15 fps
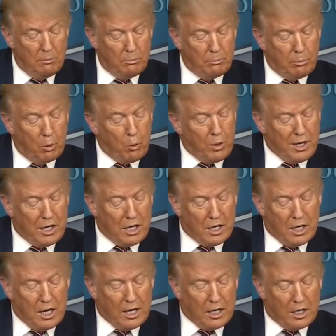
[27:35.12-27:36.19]
But we
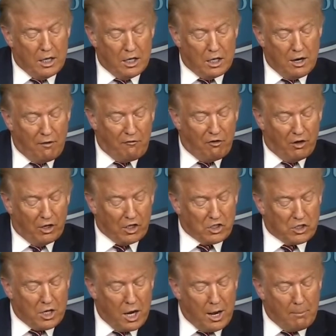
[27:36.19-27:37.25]
cannot indefinitely
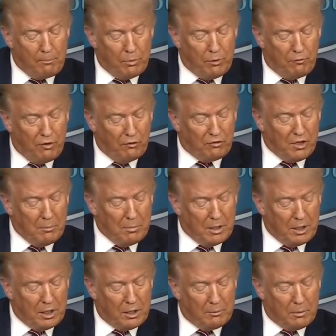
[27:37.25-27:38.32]
stop 50
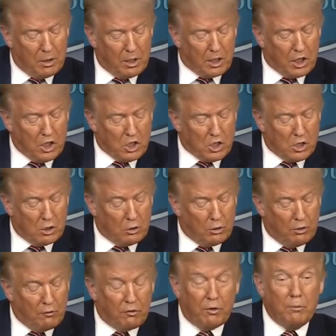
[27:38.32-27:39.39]
million American
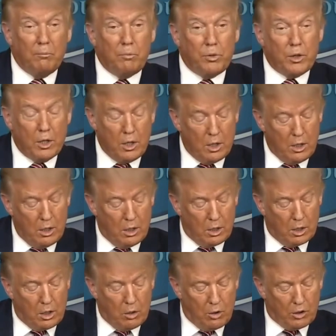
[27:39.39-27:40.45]
children from
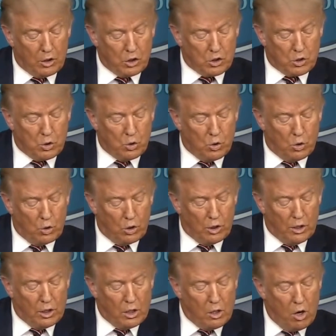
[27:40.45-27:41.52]
going to school
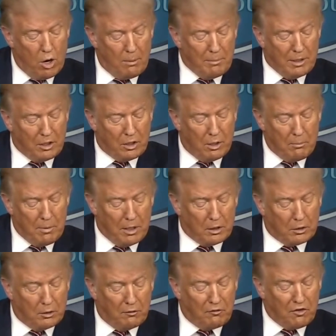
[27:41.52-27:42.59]
and harming their
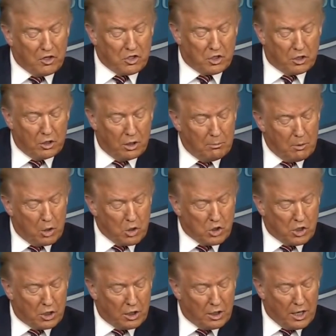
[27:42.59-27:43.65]
mental, physical,
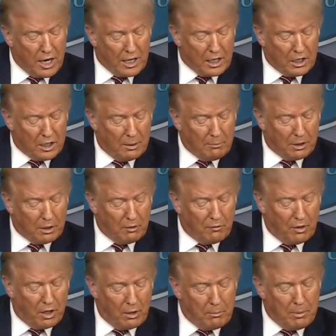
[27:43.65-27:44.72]
emotional, and academic
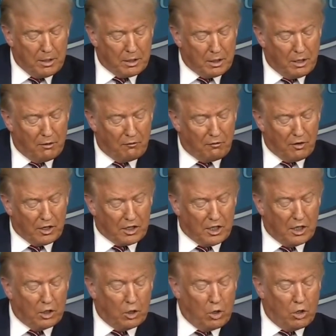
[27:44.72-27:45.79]
development and
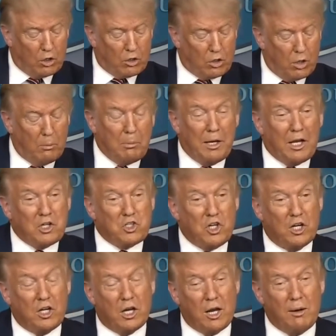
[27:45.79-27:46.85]
inflicting long-term
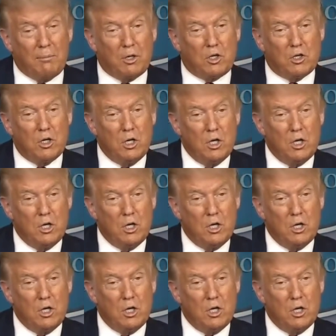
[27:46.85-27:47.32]
lasting damage.